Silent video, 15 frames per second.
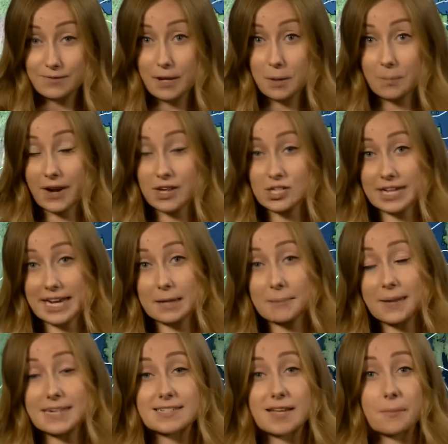low pressure getting
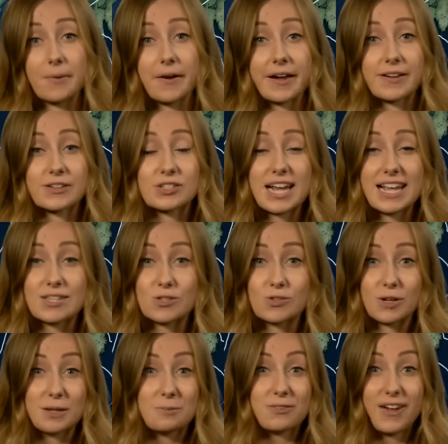picked up by our jet
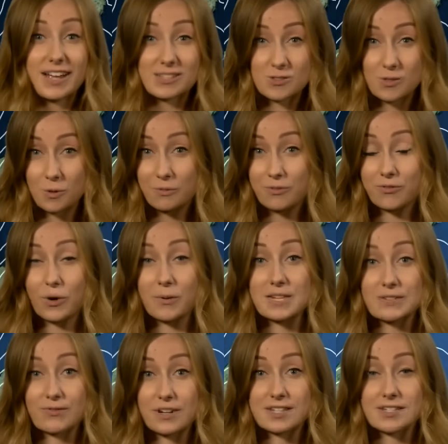stream. We've had Storm
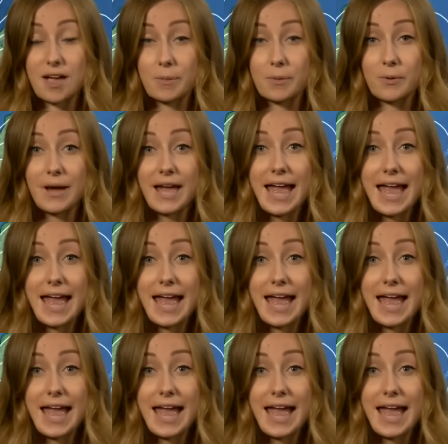Floris, for example,